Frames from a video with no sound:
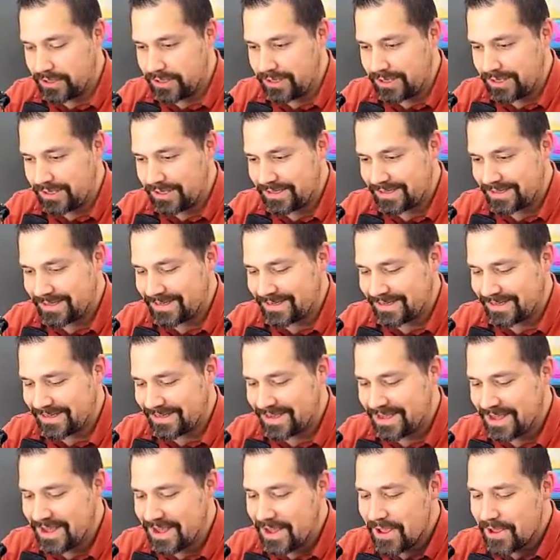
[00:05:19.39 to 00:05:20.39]
good,
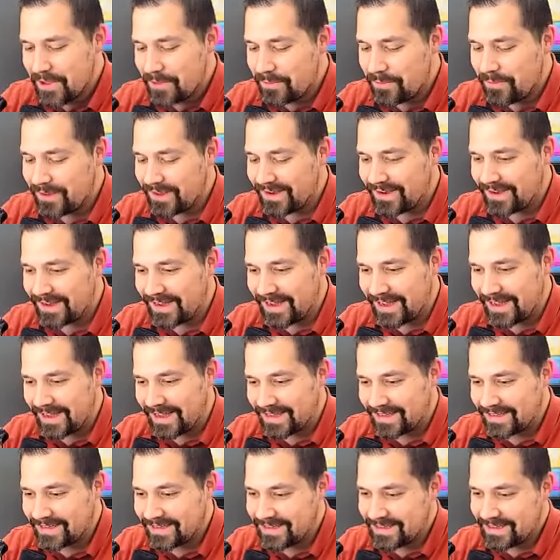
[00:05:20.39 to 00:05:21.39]
but uh,
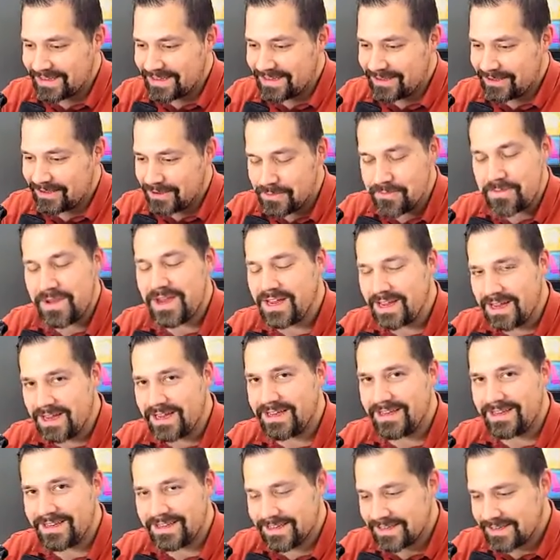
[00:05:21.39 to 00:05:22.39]
you can beat
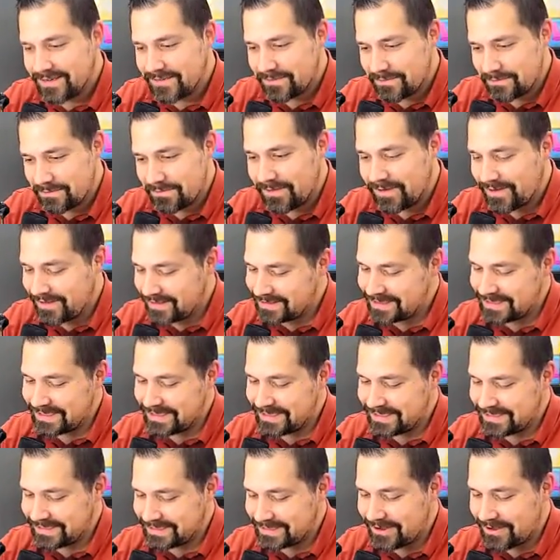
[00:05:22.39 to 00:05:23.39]
it. But it's
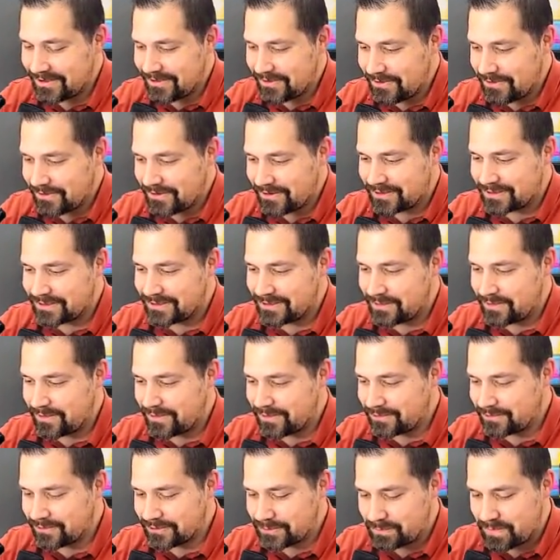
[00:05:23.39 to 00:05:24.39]
it's a tall order. So
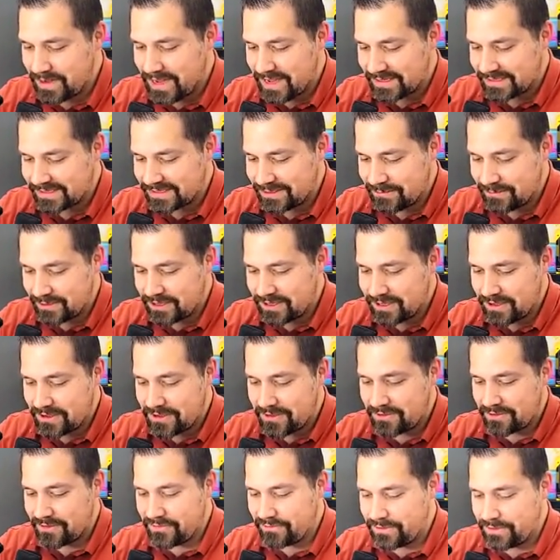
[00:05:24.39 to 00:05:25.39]
Moltres box, here we
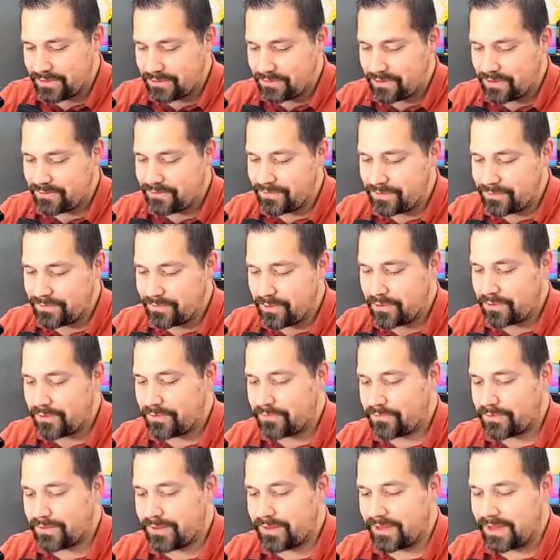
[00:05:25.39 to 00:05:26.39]
go. If you if you voted
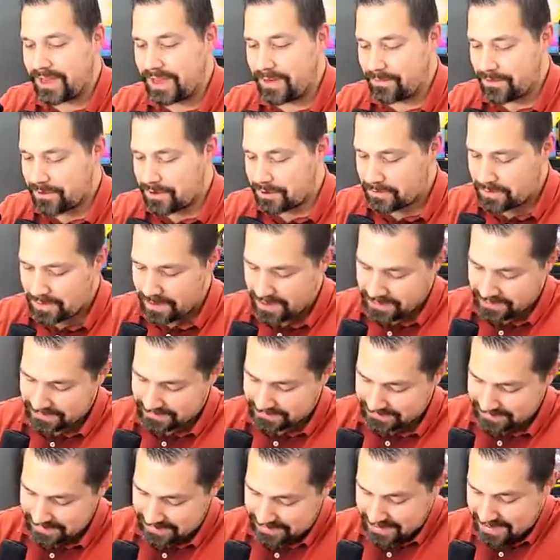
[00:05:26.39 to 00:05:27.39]
for the Liepard
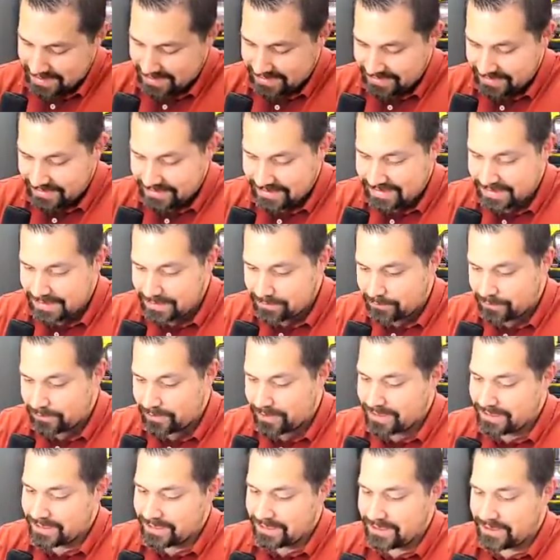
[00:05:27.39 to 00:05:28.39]
box, you did
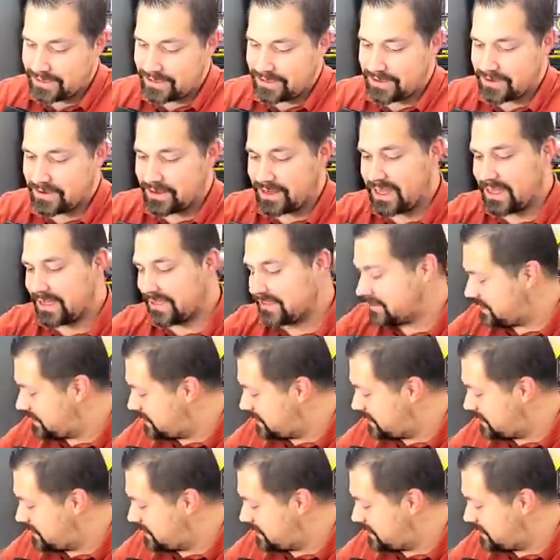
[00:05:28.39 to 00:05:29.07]
pretty good in your guess